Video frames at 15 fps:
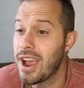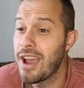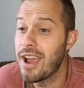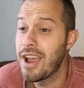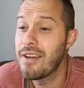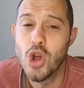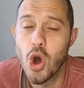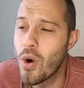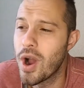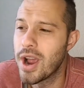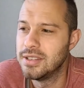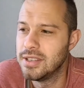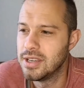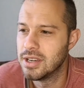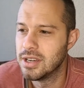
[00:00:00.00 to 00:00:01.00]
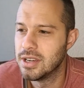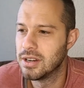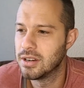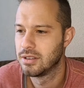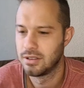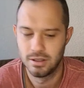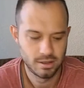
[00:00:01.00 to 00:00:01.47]
Because I have no
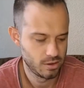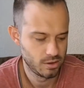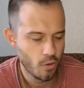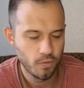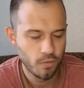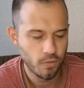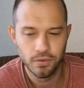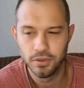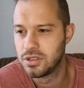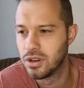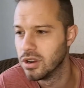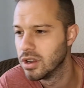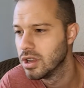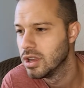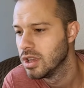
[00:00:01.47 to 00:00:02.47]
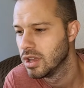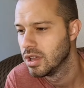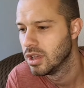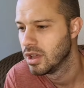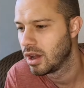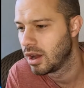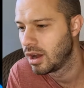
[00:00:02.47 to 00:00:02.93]
idea. Hopefully it's good.
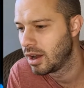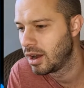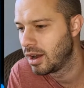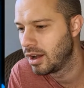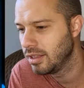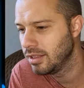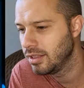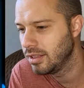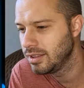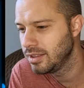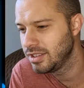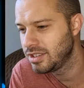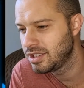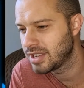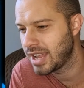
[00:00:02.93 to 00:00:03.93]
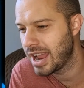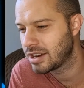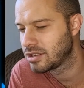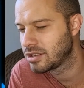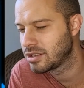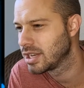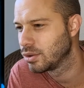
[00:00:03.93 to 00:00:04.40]
Uh, let's let's just
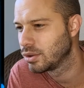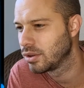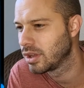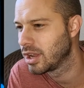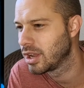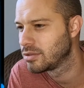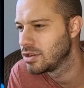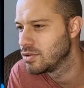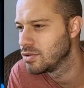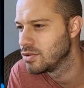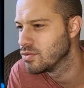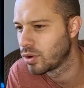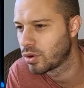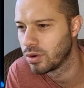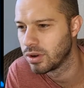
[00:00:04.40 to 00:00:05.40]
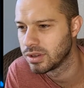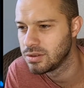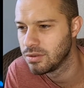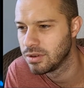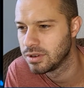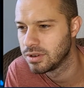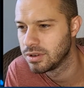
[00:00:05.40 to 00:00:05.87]
actually take a look at AMC real
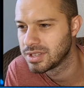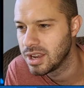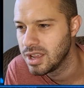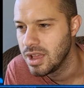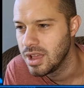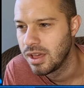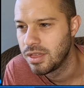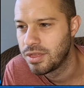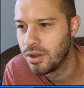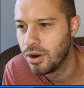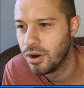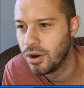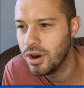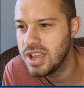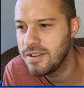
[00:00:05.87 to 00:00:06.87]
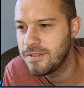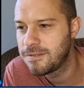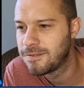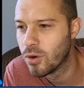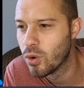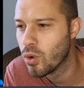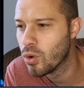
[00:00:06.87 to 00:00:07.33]
quick, see where it's at.
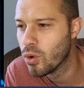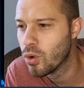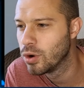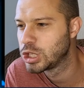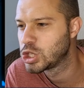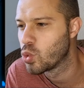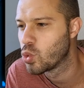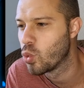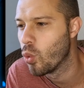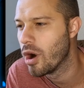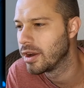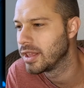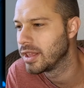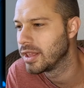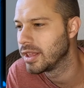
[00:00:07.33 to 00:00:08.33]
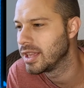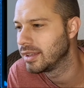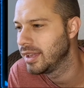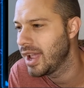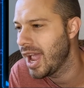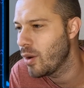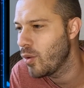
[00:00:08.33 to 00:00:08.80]
3420.
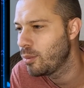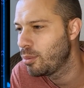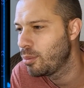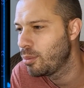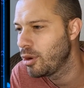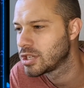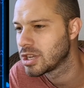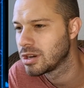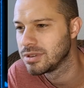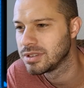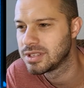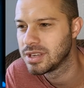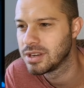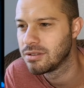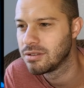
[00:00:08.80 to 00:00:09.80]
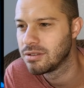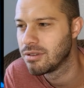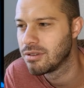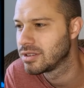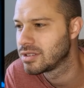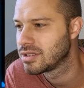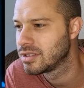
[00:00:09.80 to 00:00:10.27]
Yeah, we're pretty much going to be sitting
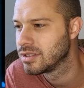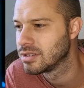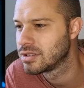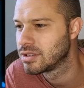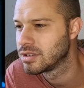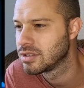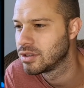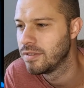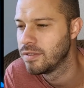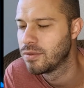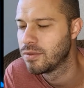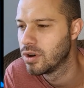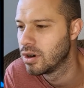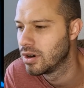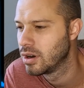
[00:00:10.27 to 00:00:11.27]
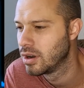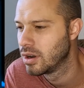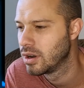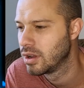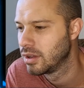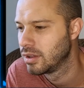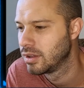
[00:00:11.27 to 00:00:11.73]
around this, this 34
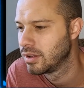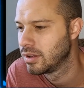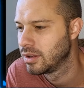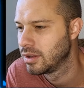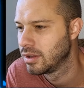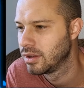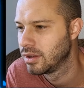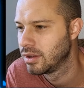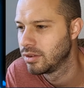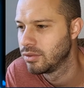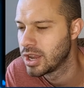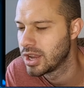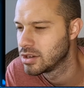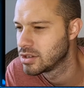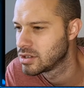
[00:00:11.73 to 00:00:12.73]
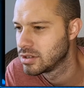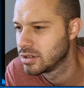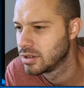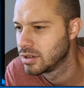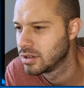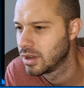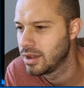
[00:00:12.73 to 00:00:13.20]
range.
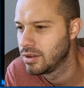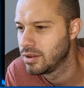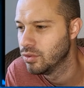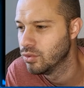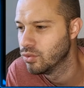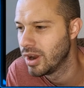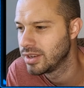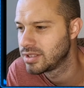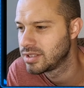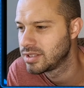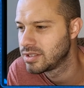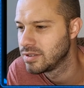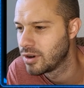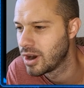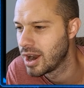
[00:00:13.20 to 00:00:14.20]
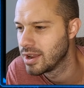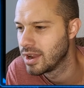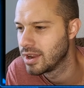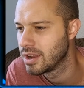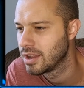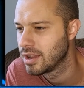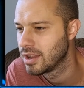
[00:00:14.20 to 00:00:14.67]
Rest of
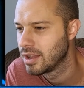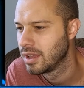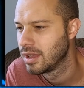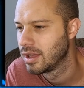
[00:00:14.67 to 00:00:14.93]
Friday.